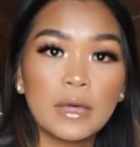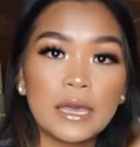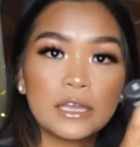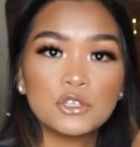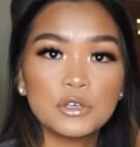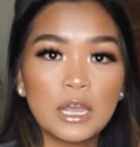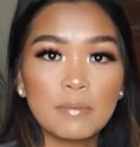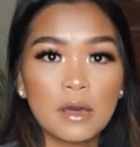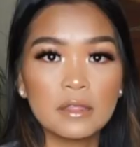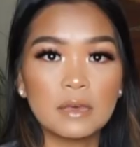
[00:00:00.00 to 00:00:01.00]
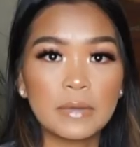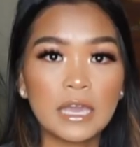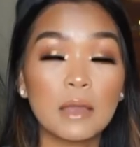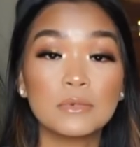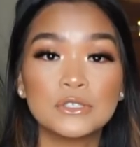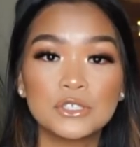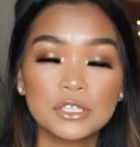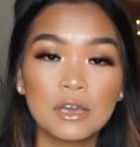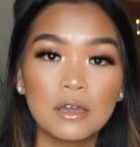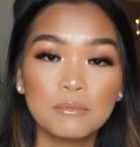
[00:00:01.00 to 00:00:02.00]
my tripod that my camera's
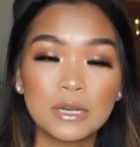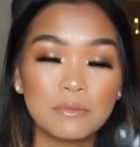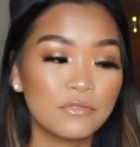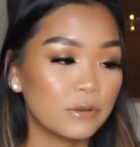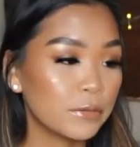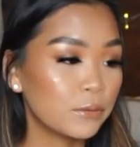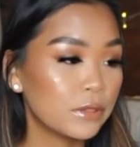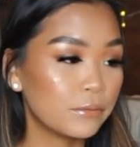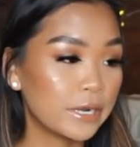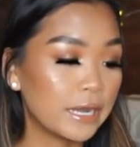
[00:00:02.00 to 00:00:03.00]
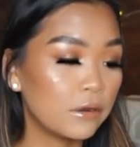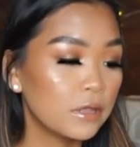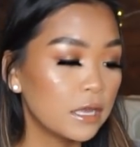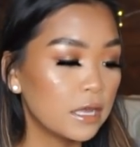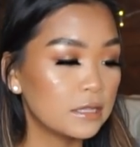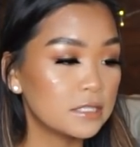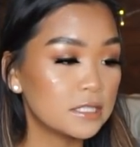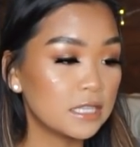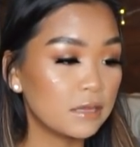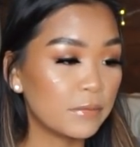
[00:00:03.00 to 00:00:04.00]
usually on, but I'm filming with it right now. This
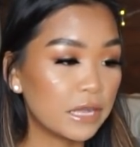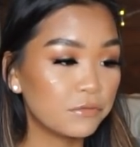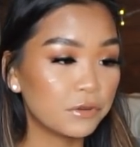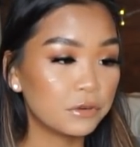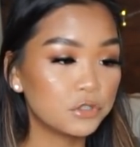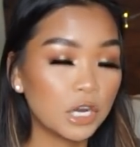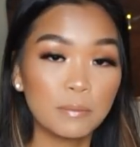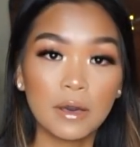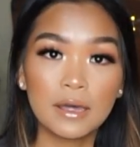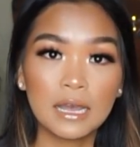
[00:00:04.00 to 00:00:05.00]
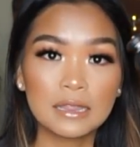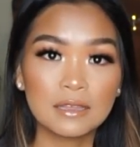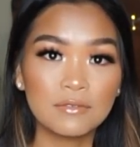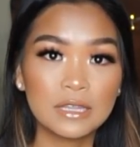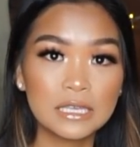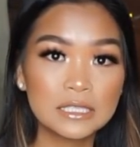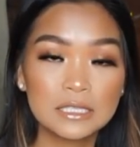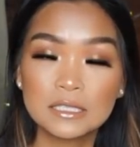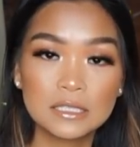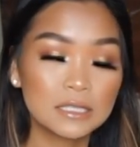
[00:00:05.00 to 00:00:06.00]
is the Manfrotto tripod. I love this.
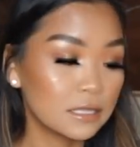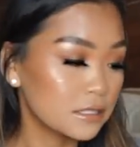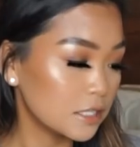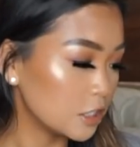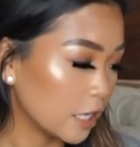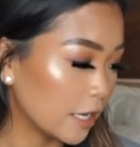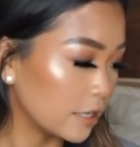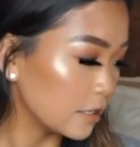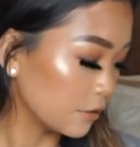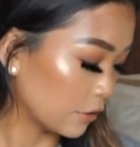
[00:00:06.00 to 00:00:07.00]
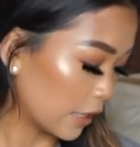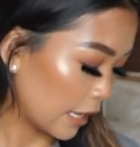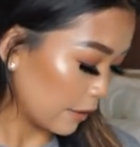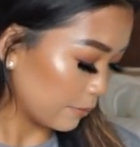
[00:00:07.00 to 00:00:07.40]
It's such a handy little guy.